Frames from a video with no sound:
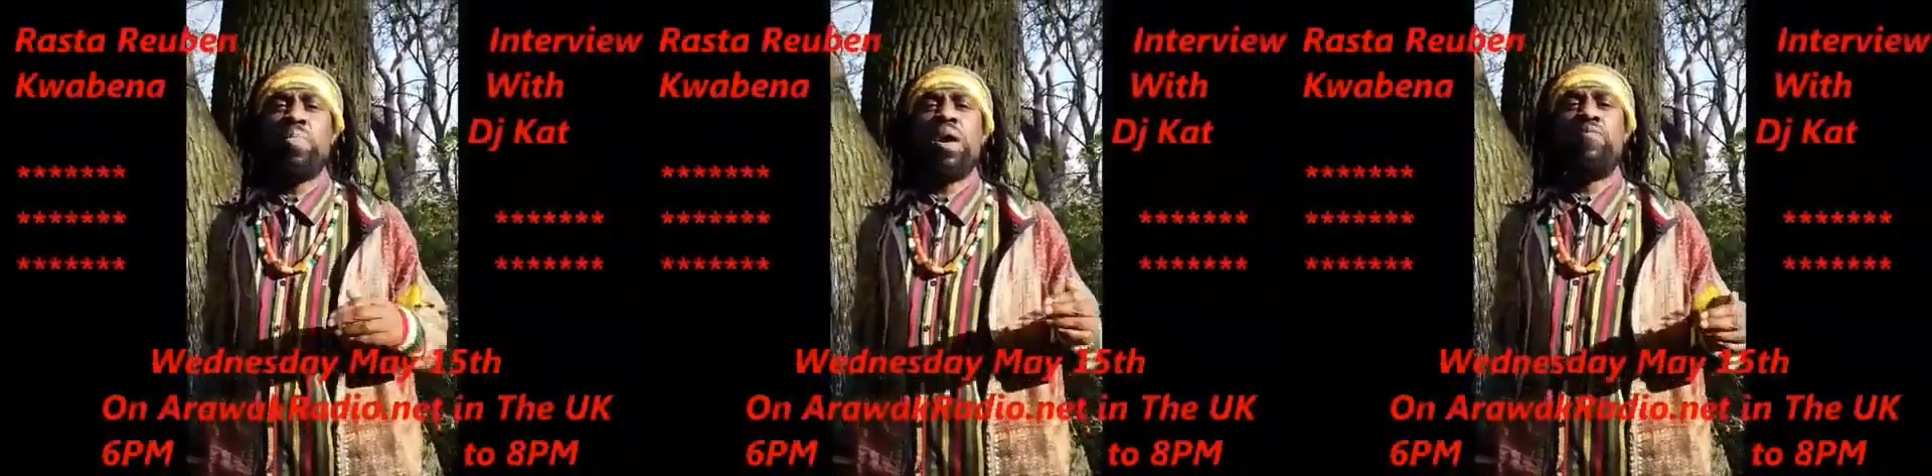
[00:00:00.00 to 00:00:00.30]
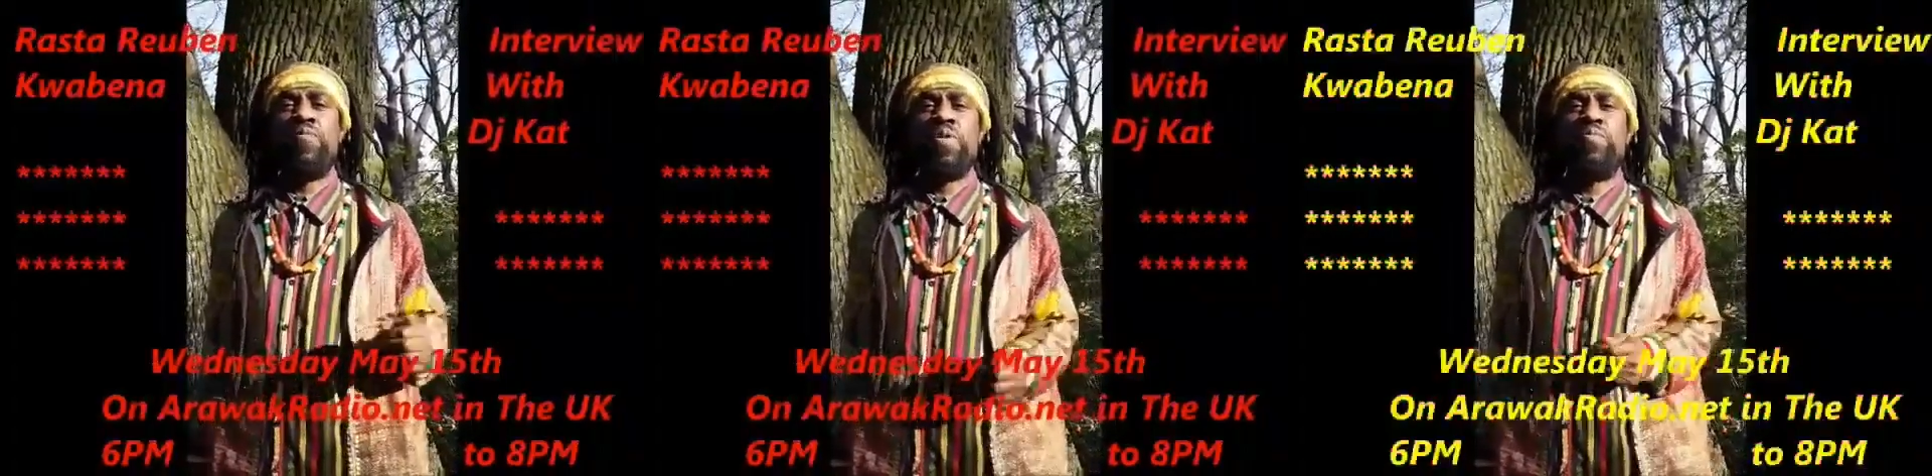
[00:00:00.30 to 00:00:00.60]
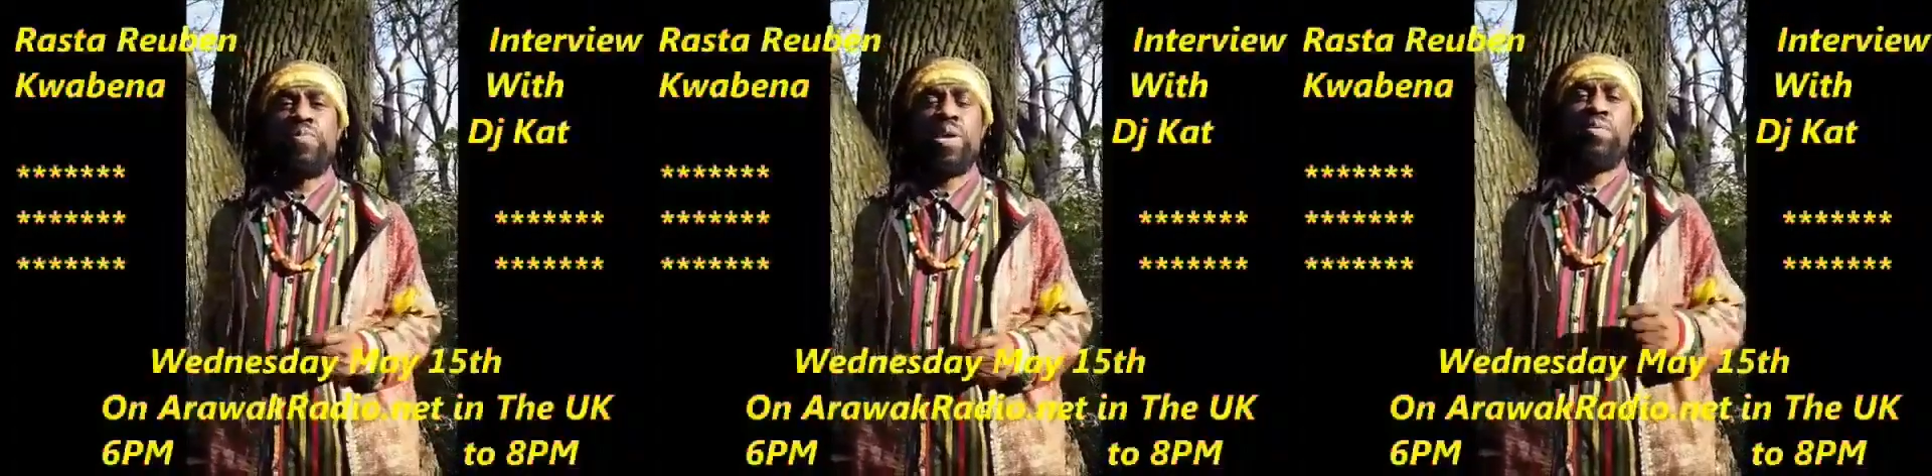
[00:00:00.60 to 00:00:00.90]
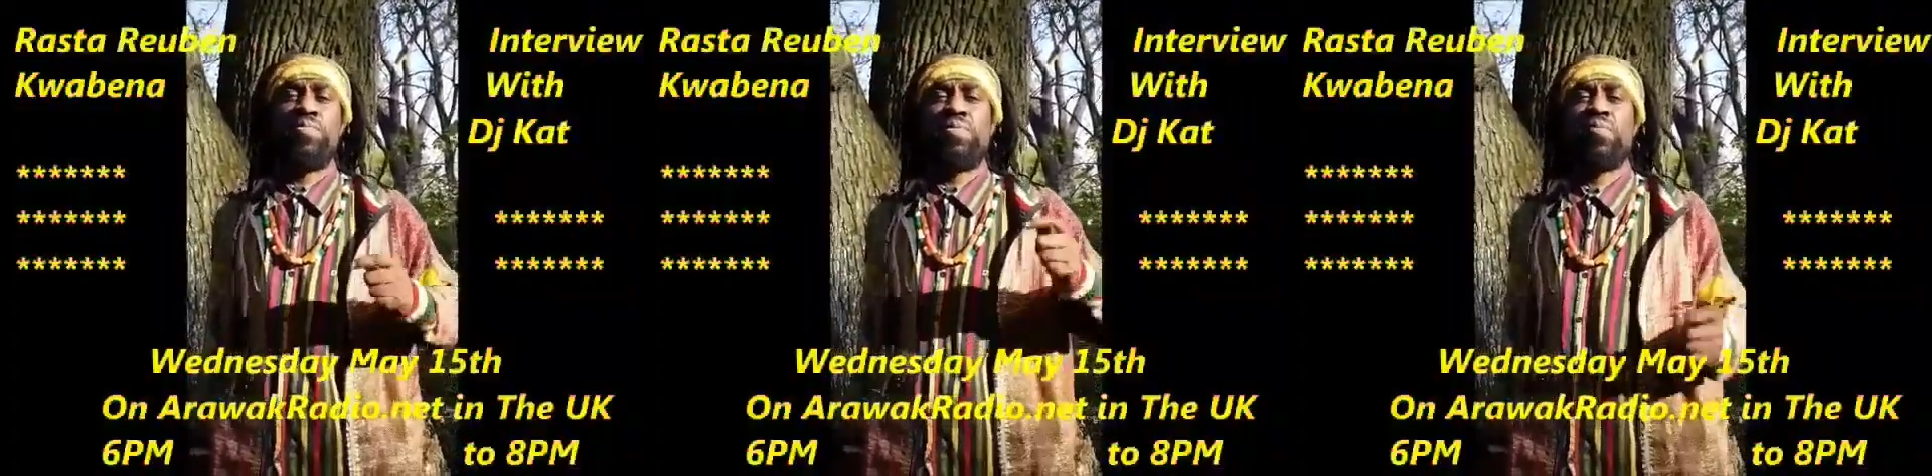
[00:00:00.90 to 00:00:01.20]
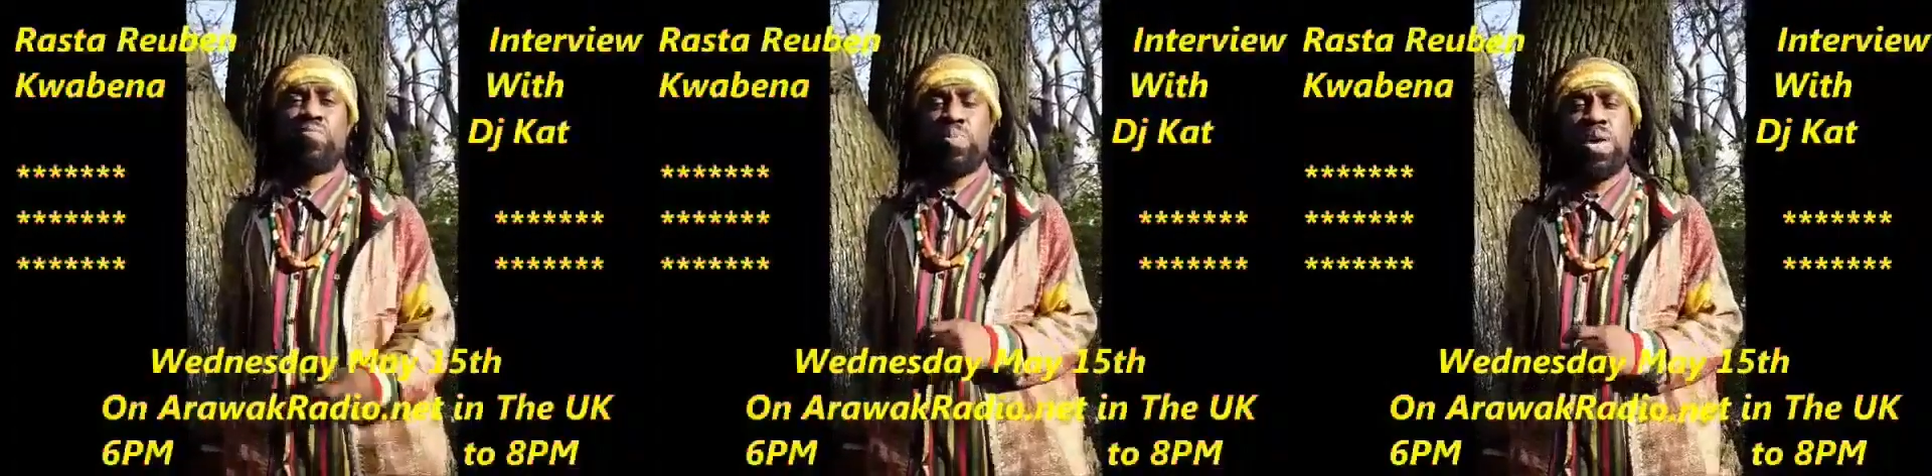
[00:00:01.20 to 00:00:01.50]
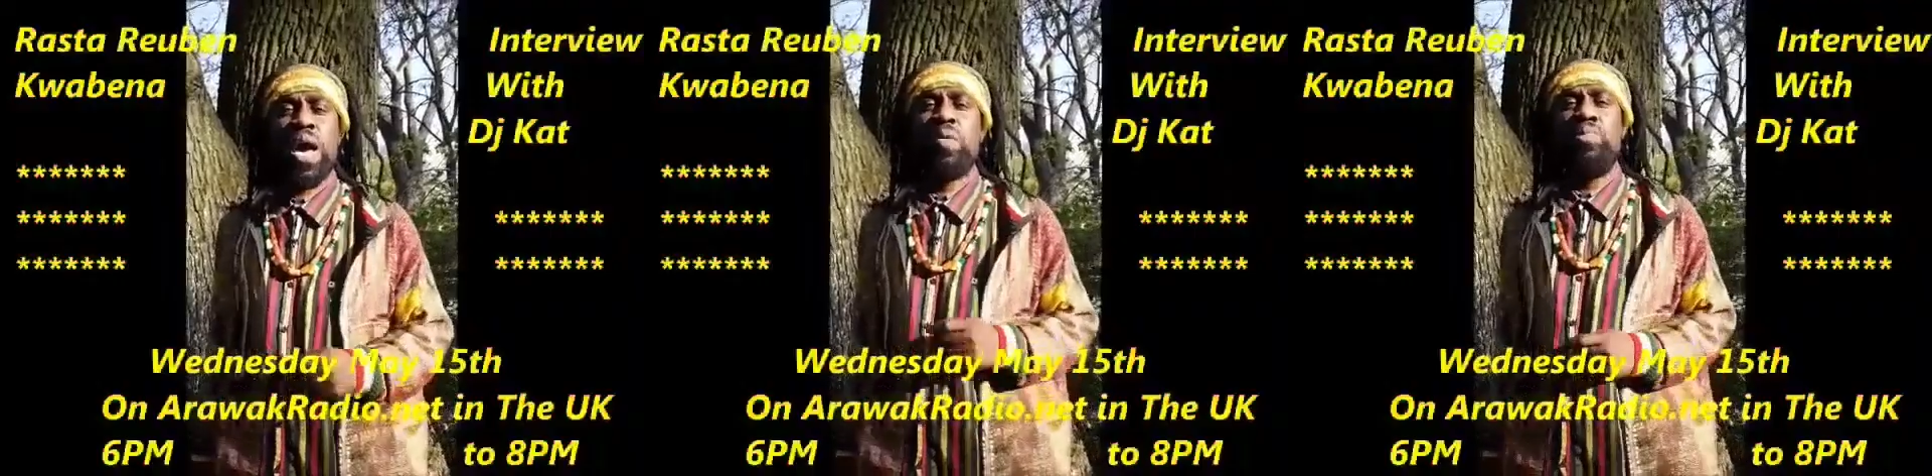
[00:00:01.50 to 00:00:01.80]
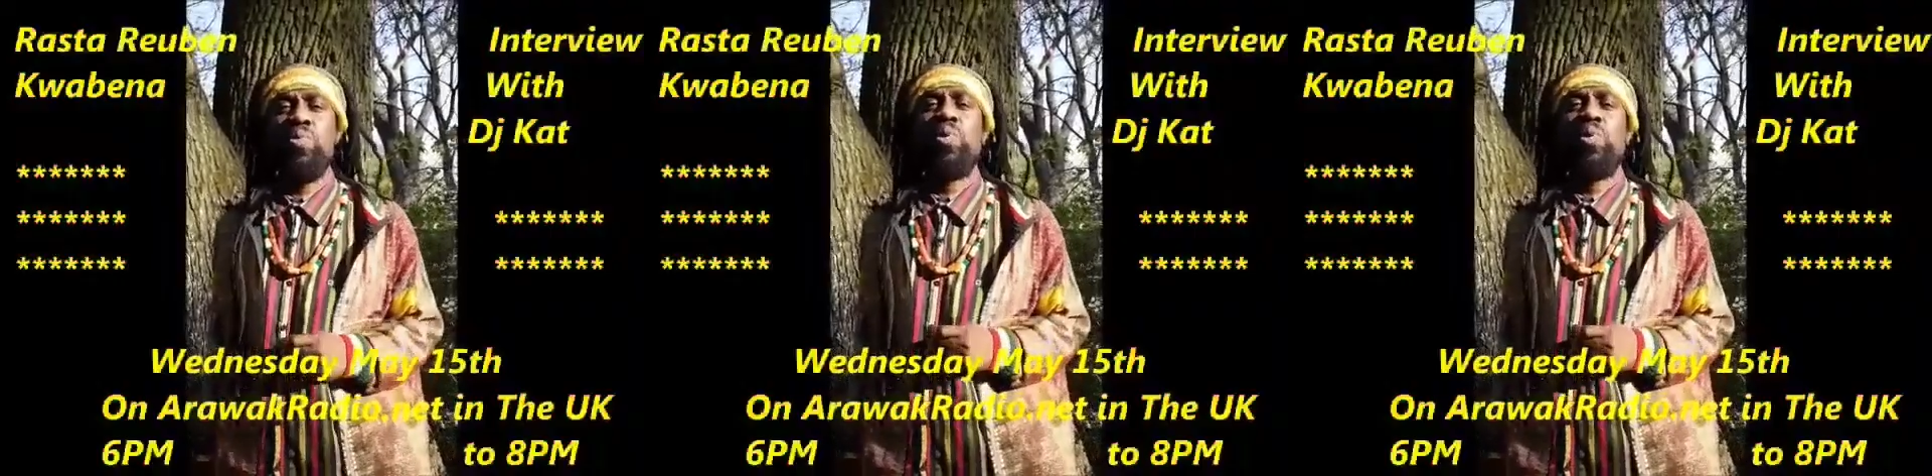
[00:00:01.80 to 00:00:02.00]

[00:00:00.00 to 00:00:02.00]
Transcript: May 15th, 6 p.m.